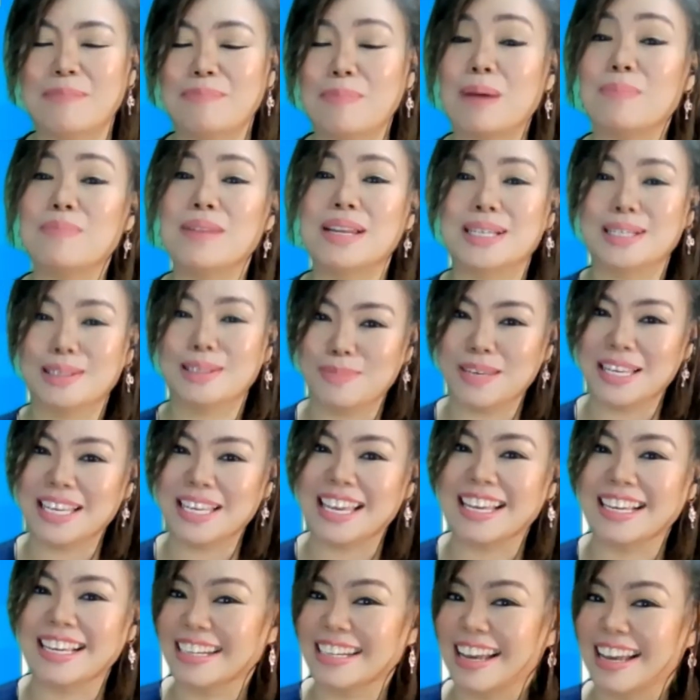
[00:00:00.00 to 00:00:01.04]
public
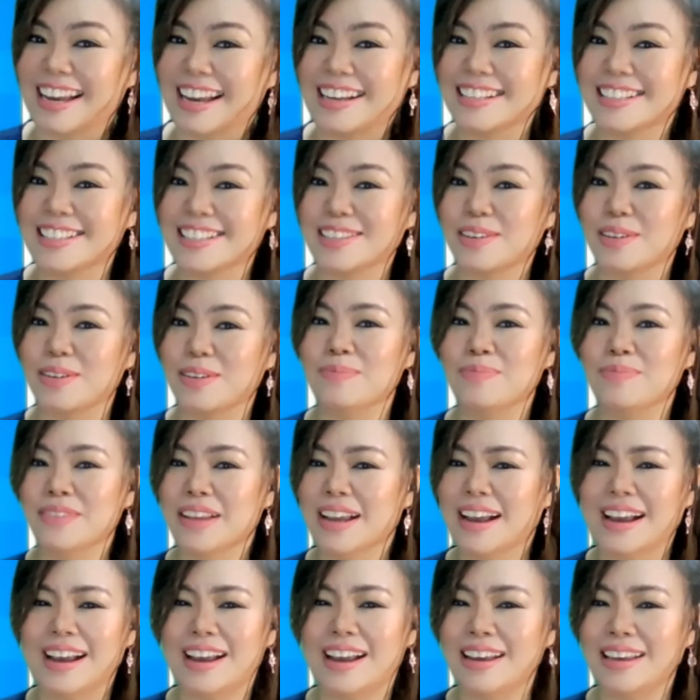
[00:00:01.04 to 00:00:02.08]
speaking class. So
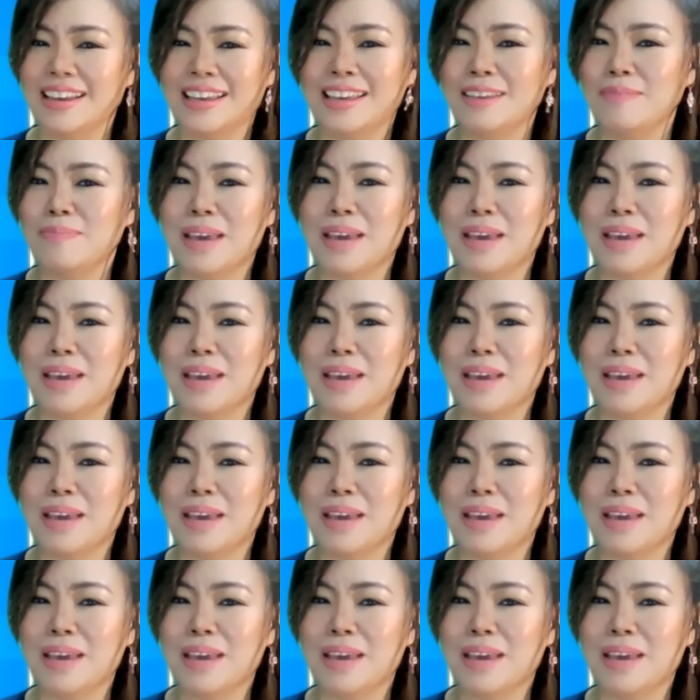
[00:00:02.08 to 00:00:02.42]
he